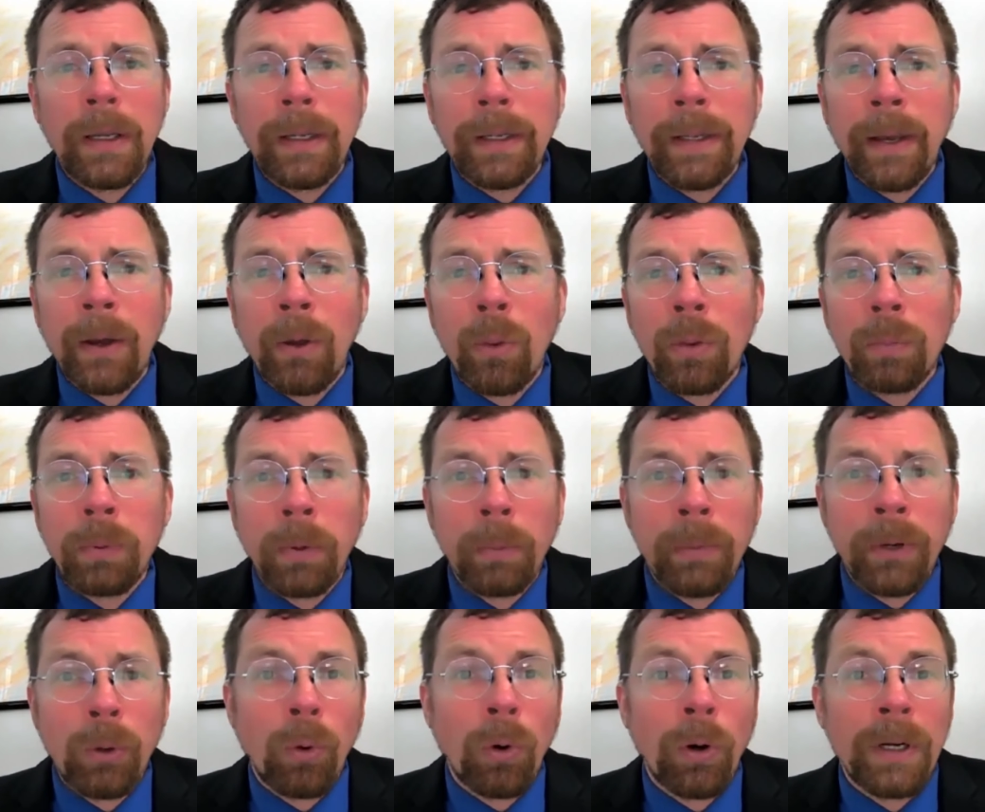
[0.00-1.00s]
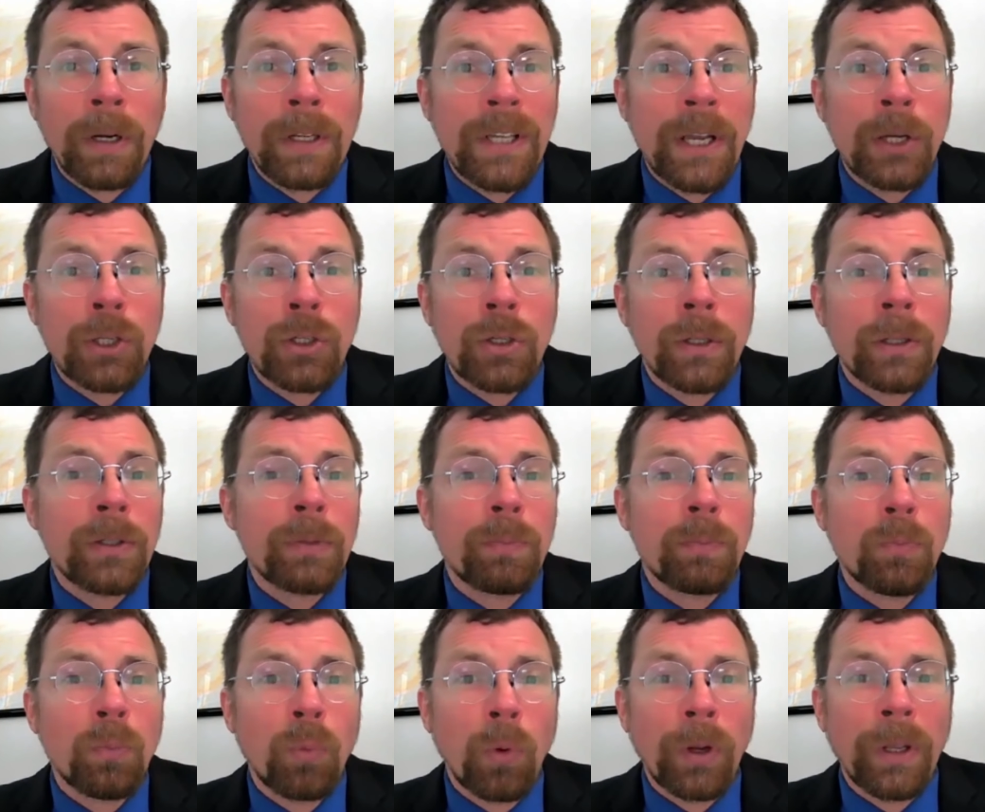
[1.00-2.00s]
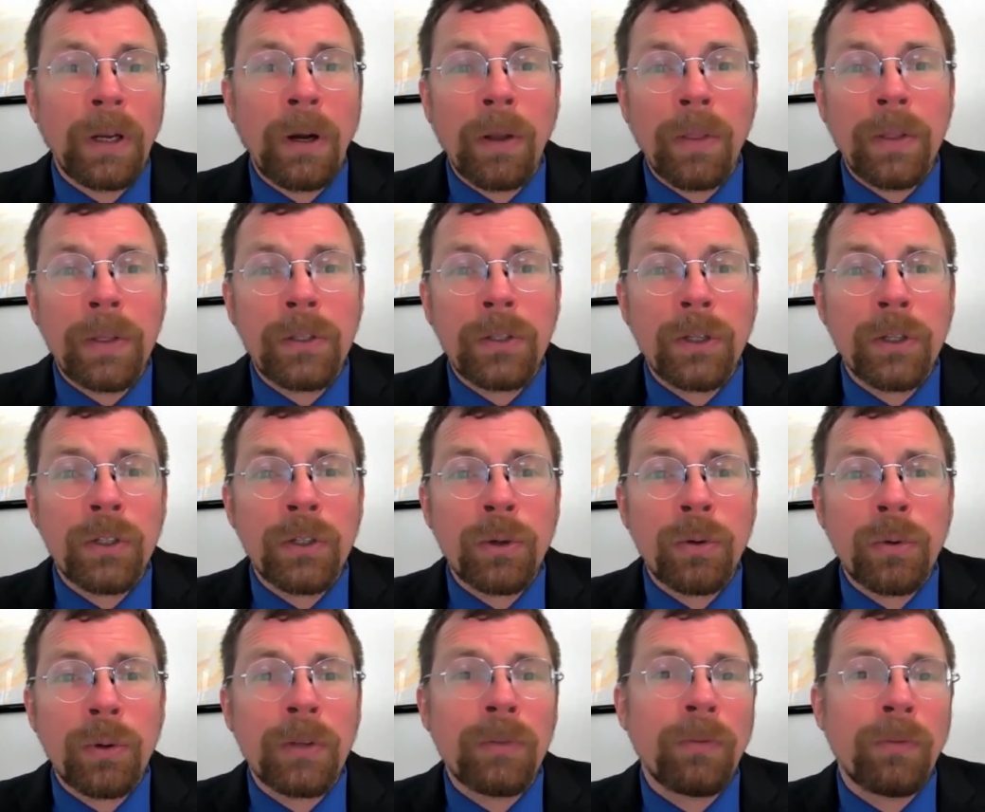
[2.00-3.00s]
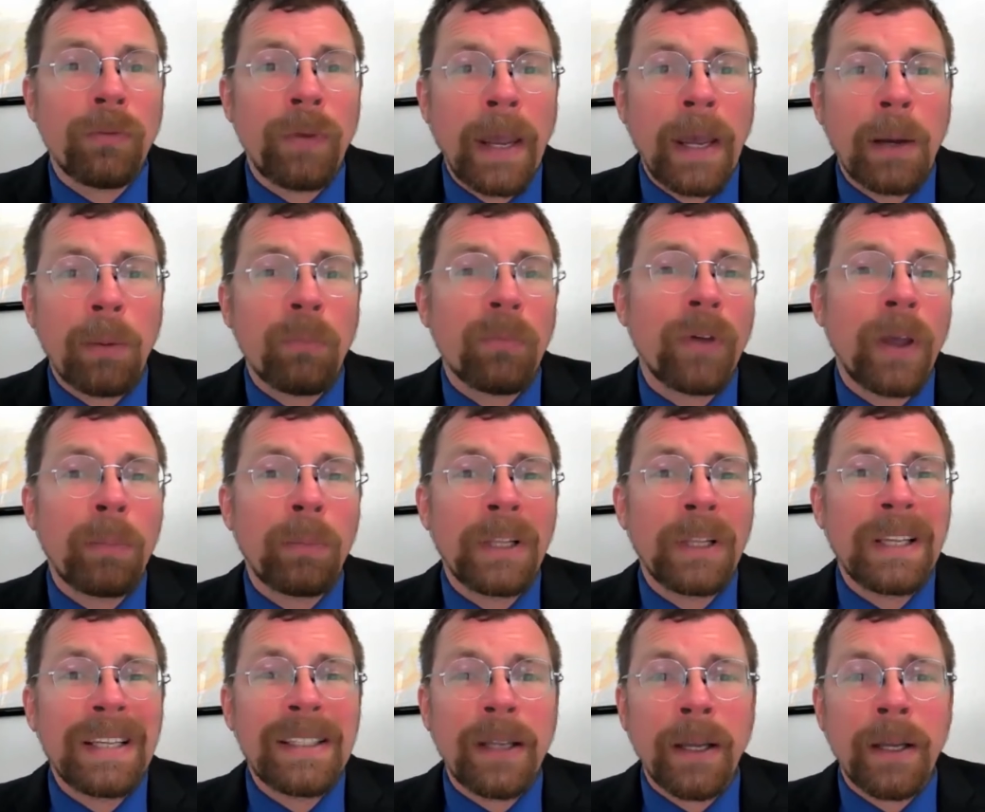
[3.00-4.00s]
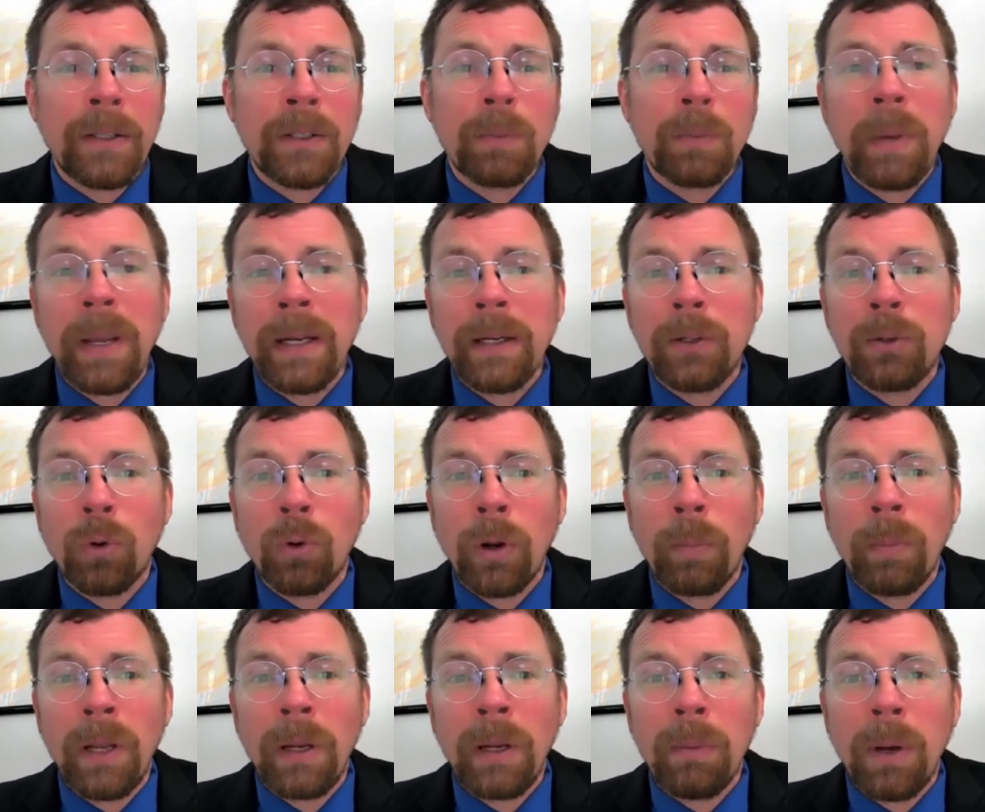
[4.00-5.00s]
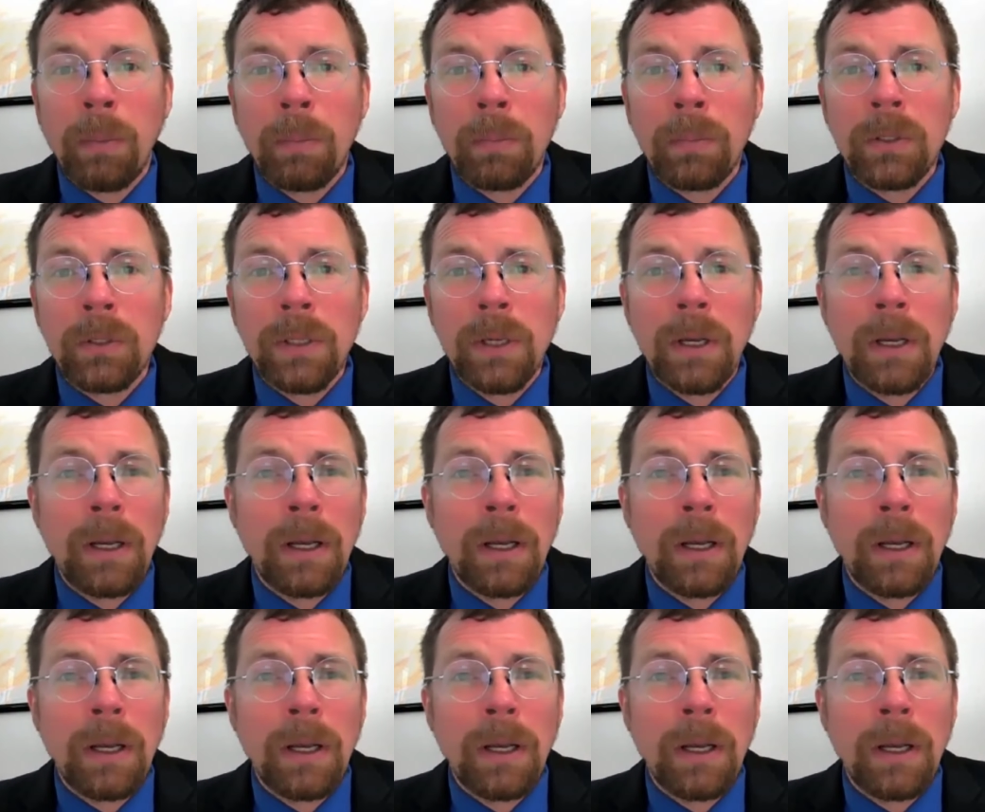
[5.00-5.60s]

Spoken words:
Now, the premier organization that's working on this issue is FAM, Families Against Mandatory Minimums.